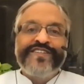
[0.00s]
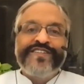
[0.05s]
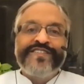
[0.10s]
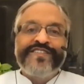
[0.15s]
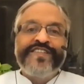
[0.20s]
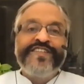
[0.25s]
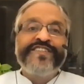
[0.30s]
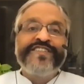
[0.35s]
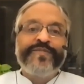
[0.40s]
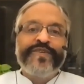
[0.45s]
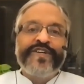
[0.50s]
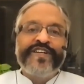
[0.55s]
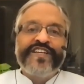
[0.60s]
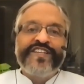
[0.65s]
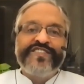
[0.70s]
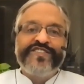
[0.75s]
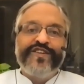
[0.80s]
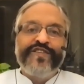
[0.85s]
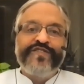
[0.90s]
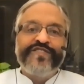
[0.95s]

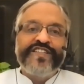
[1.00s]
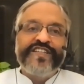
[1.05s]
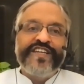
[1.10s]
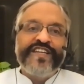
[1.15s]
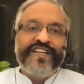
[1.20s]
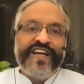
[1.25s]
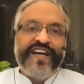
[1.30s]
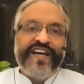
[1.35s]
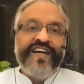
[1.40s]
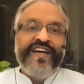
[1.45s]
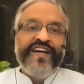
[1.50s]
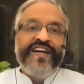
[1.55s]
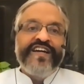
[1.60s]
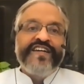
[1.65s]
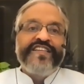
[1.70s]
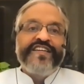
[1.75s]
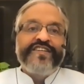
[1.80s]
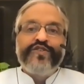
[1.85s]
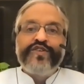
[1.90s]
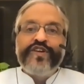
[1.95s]
interpretation of the data.
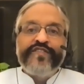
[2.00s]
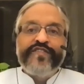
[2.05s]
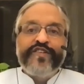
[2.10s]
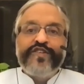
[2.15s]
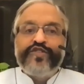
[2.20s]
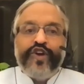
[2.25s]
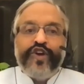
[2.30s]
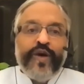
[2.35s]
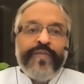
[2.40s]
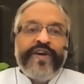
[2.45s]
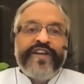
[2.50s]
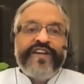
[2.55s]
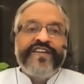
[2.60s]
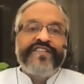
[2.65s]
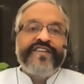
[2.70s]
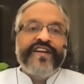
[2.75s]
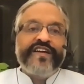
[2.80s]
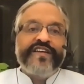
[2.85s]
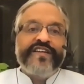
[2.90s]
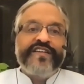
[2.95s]
They don't have to drop any
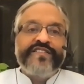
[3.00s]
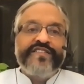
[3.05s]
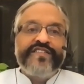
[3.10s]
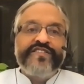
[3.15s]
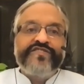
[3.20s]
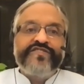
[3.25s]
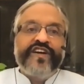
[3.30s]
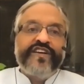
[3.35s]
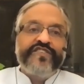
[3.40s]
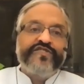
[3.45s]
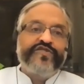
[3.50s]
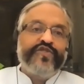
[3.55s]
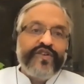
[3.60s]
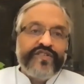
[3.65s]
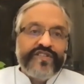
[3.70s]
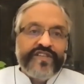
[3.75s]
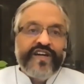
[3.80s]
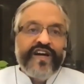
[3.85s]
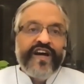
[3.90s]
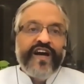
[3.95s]
drug. This drug is
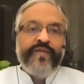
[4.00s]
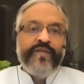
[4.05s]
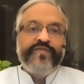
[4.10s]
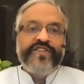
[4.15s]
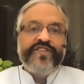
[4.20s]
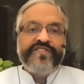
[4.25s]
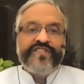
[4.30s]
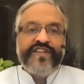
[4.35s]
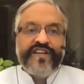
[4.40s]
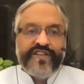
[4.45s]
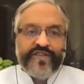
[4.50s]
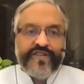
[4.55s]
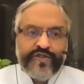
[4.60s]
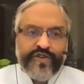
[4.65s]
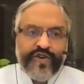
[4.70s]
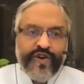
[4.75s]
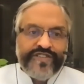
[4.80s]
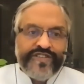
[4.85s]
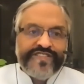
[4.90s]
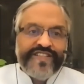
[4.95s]
causing harm. This drug could
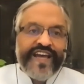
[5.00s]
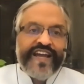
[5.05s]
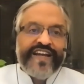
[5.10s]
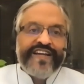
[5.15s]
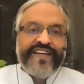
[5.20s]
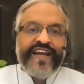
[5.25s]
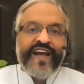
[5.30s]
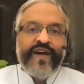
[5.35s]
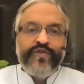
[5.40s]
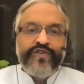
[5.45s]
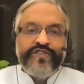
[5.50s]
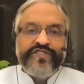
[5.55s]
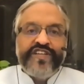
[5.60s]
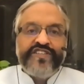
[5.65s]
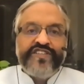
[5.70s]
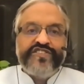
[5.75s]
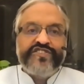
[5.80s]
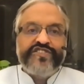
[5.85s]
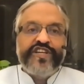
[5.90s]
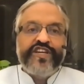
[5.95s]
cause that. I would
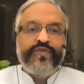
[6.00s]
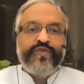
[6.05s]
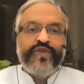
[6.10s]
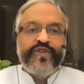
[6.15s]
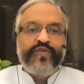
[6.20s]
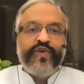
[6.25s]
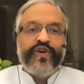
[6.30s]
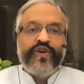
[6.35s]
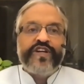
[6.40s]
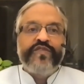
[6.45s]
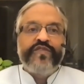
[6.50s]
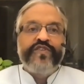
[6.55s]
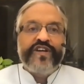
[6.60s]
just stick with whatever